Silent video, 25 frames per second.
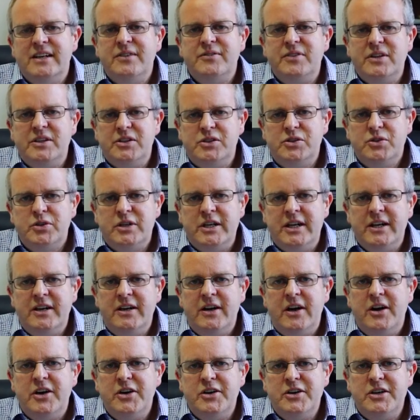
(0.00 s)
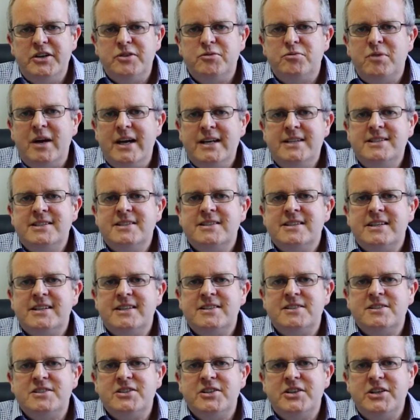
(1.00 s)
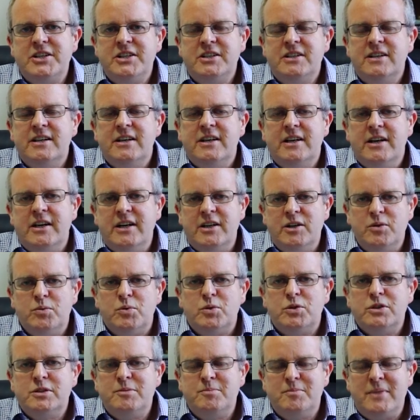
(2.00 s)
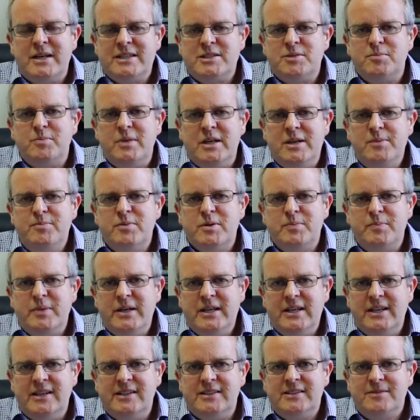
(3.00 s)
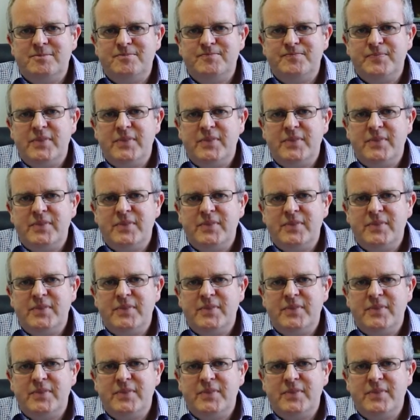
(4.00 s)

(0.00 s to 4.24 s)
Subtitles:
The adjoining owner raises a concern, an award must be prepared.